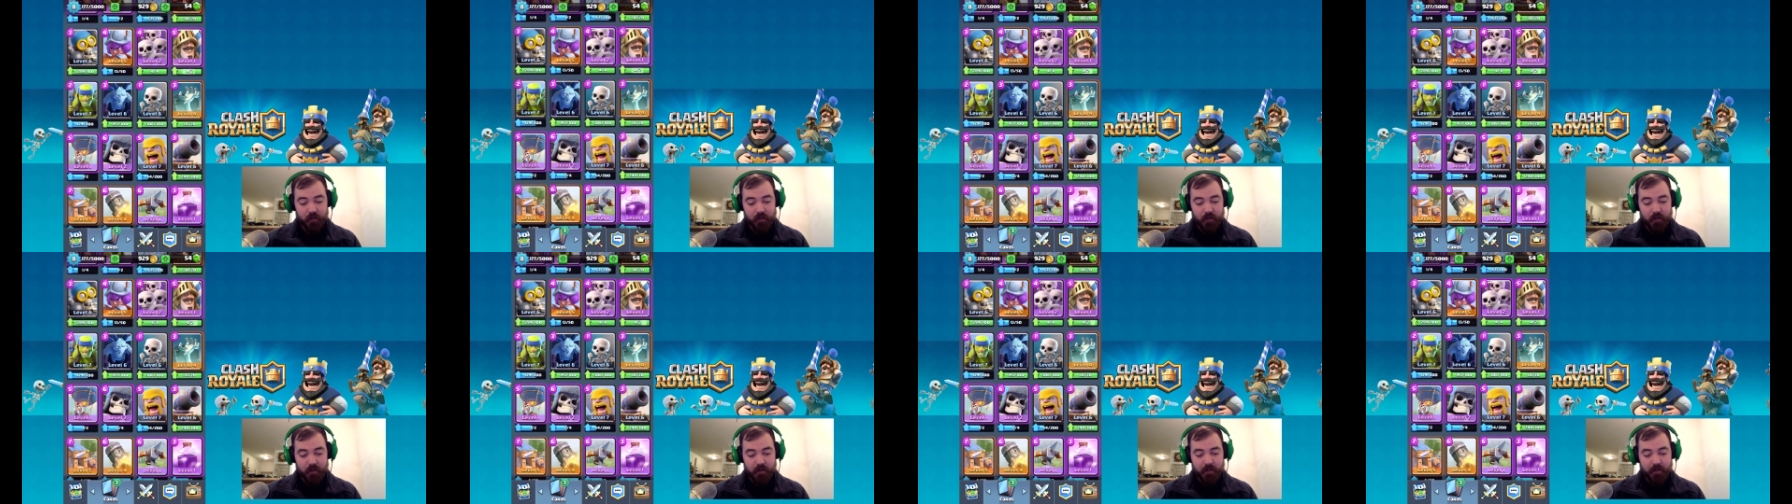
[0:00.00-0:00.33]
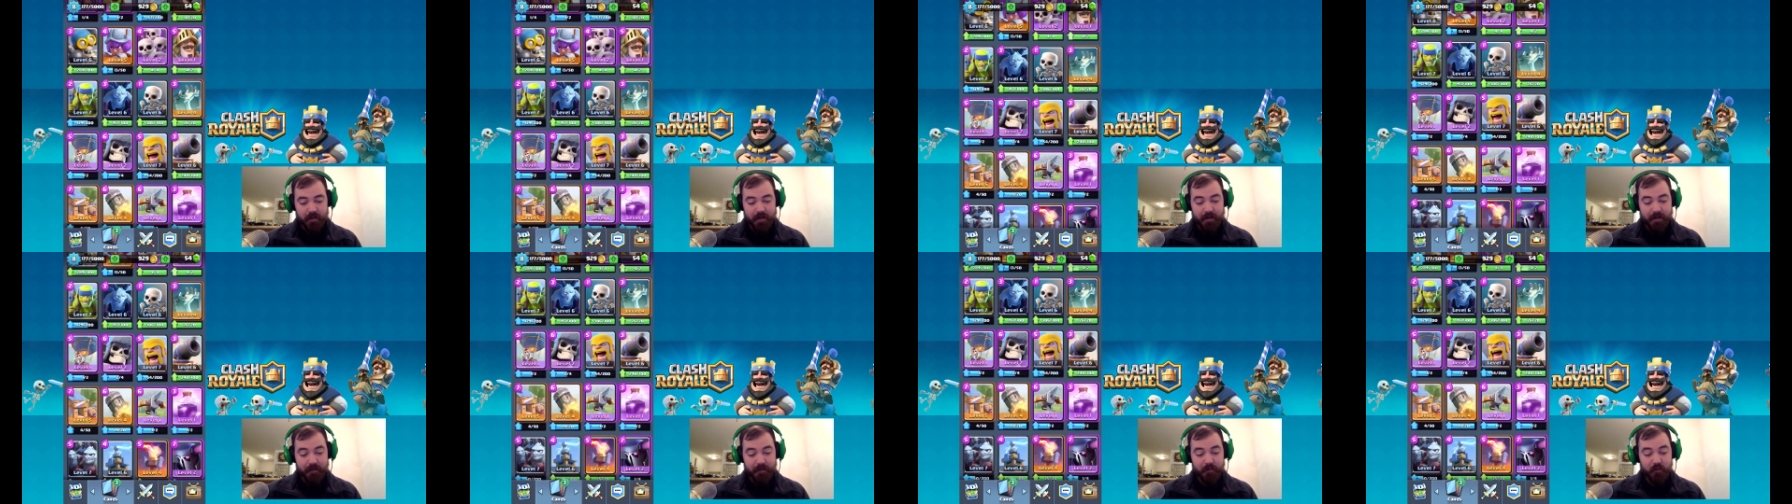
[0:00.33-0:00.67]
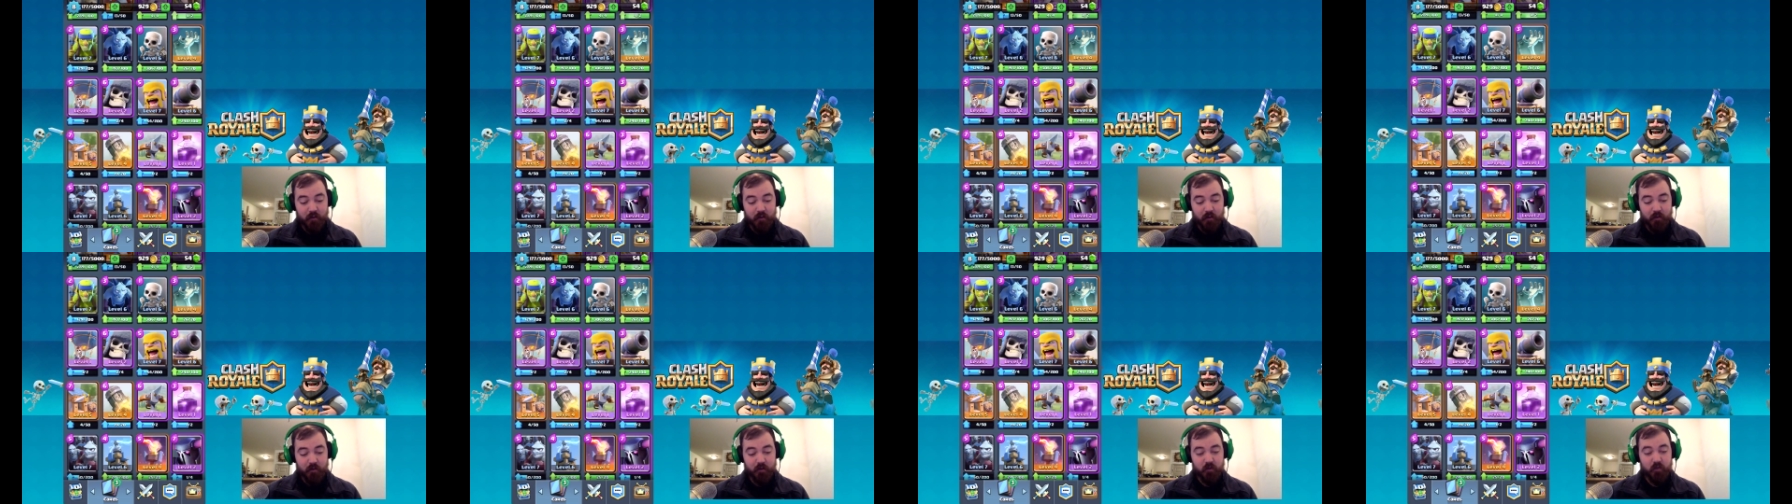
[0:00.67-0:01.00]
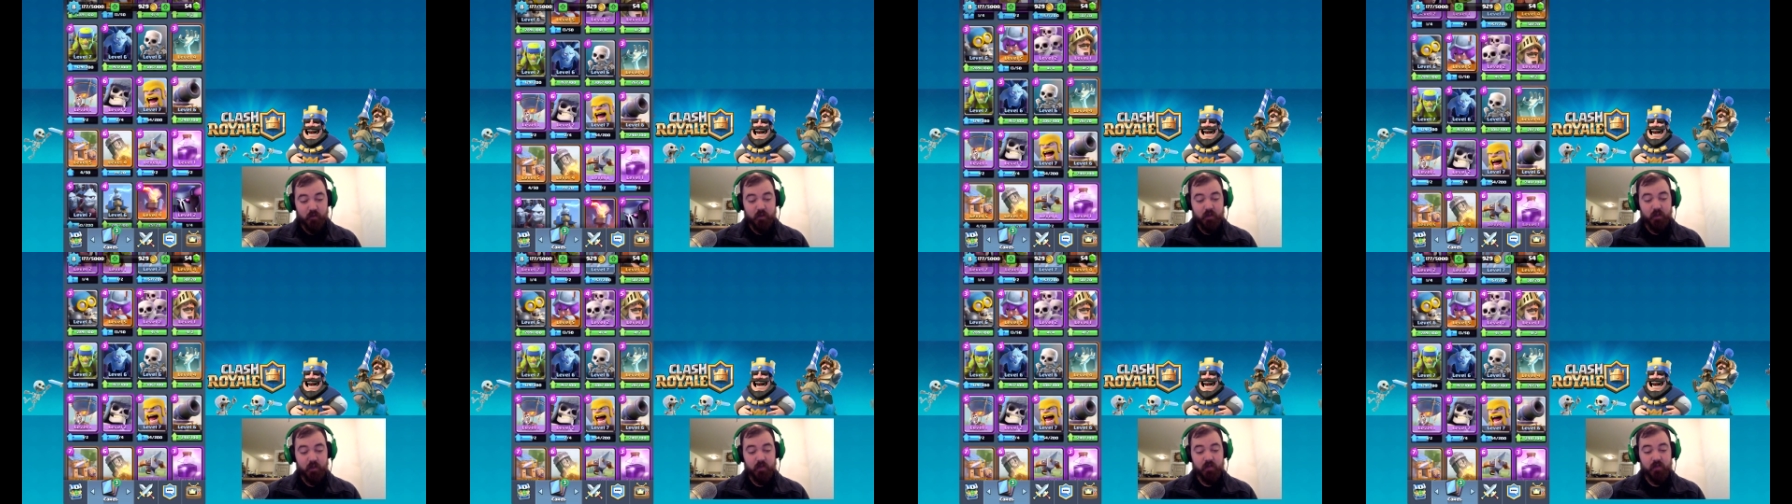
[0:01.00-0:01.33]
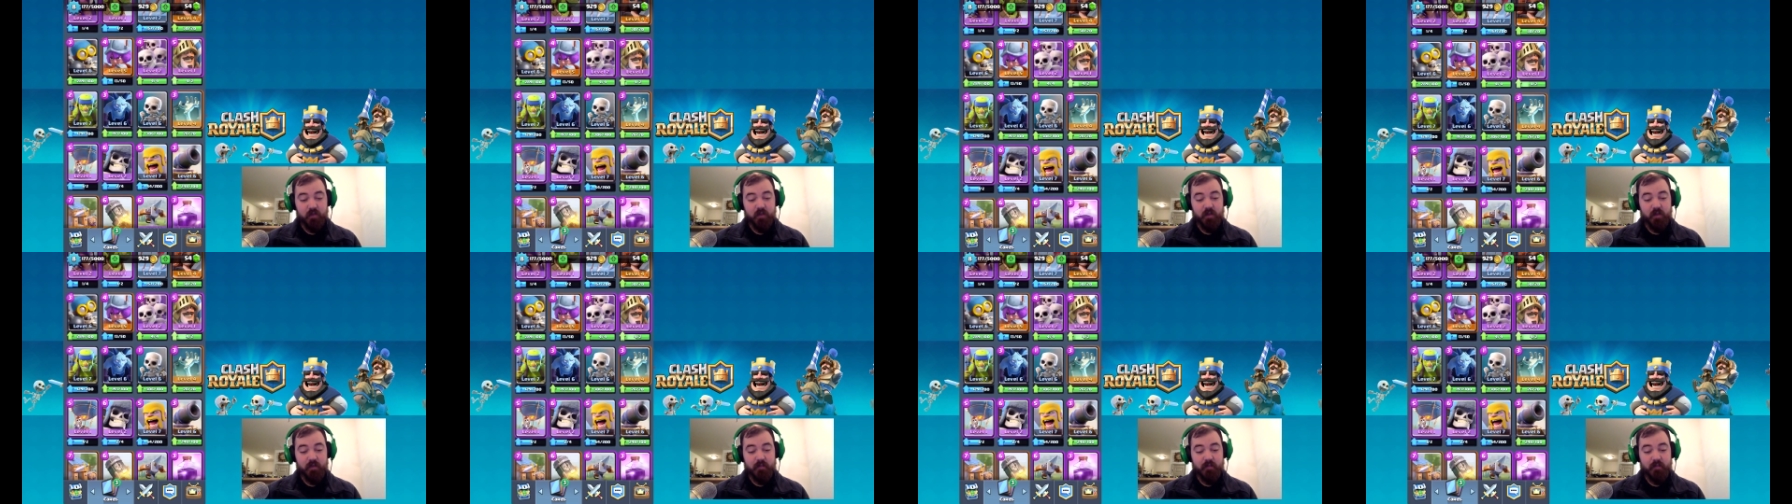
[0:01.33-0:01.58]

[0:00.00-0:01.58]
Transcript: Now I'm torn between using the